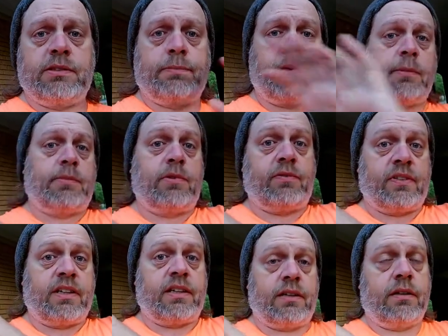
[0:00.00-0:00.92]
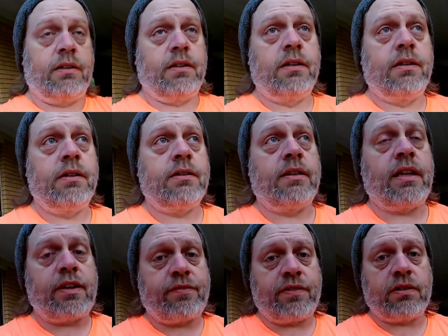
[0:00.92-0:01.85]
are pumped over there to
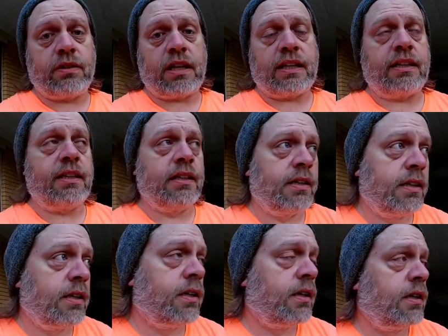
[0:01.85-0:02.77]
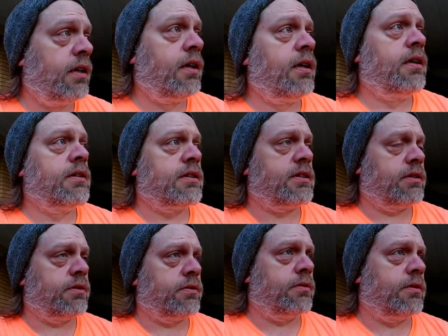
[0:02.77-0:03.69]
that filled line.
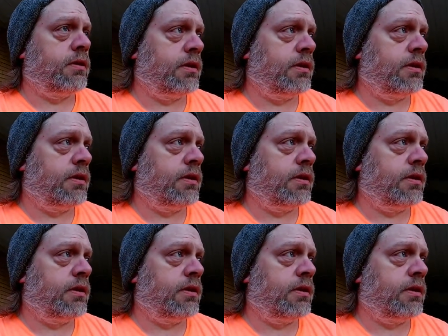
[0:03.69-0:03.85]
So,